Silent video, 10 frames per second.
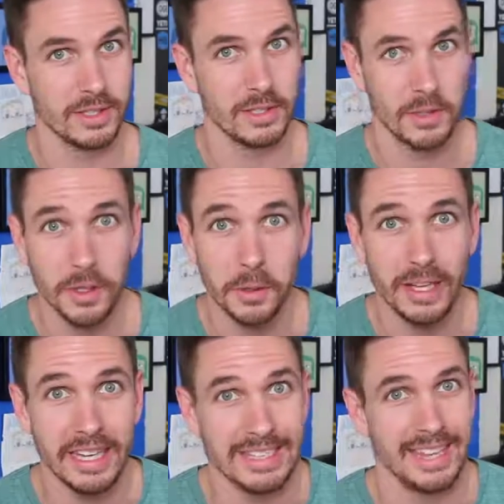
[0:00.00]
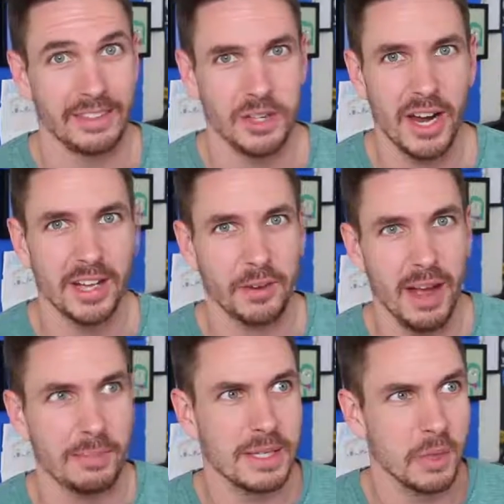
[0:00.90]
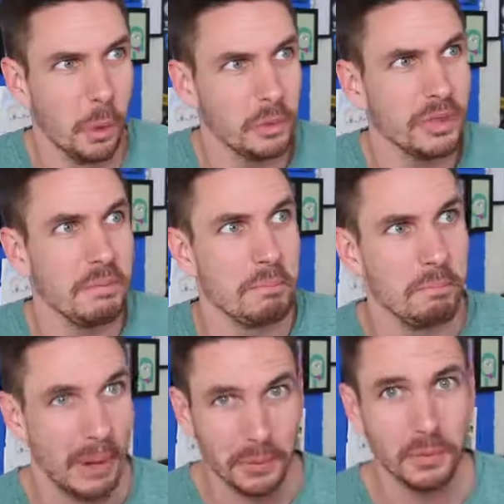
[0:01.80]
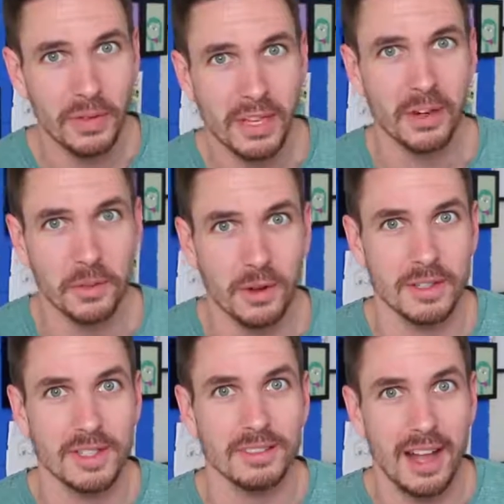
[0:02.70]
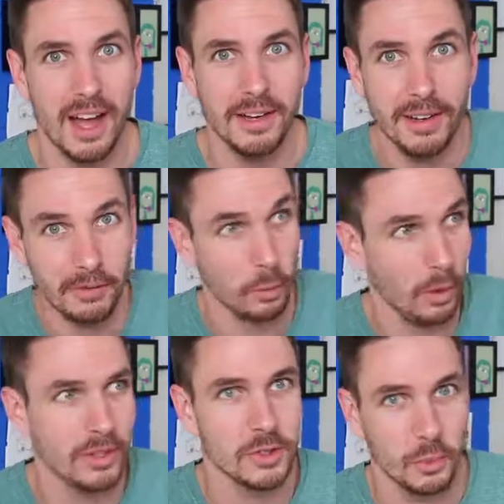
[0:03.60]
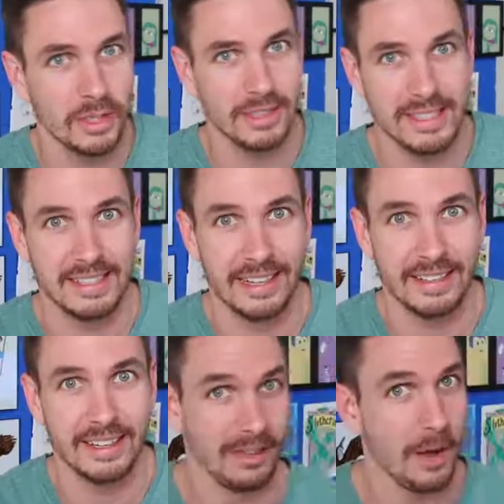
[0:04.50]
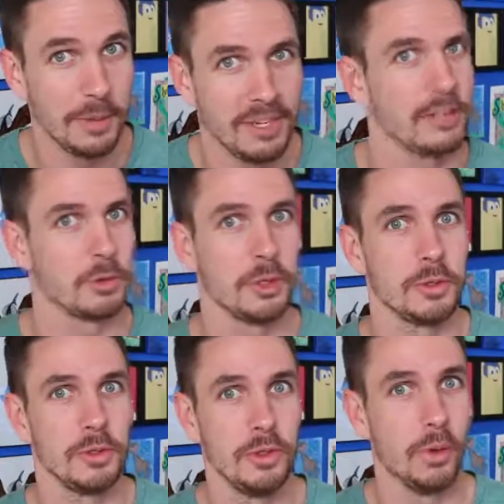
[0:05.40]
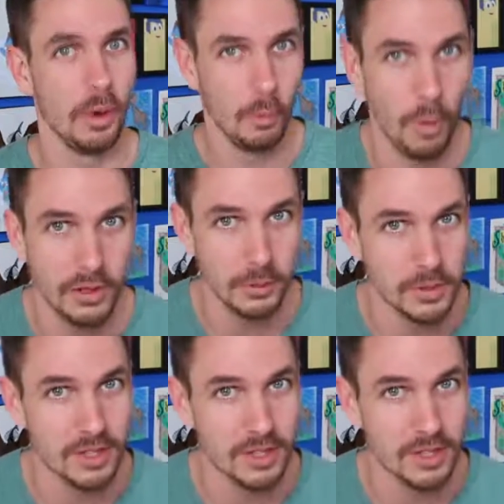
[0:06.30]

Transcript: What's concerning is that the giant crab is only barely across the line of what is realistic. Allow me to introduce to you what you